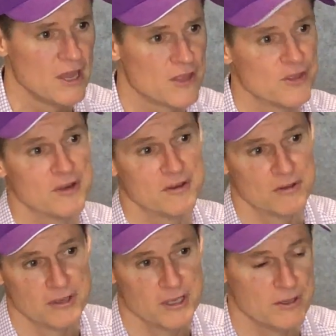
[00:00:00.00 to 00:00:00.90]
that
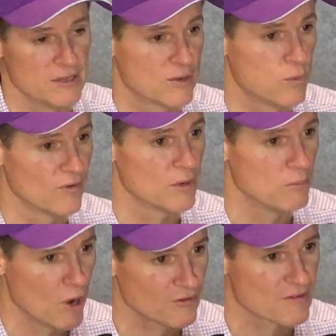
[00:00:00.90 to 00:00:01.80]
the equivalent
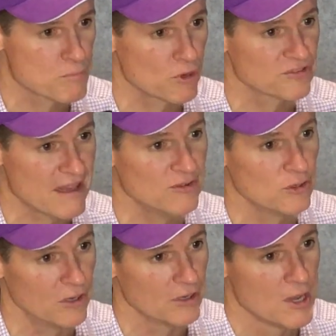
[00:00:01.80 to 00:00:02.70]
Microsoft products haven't got.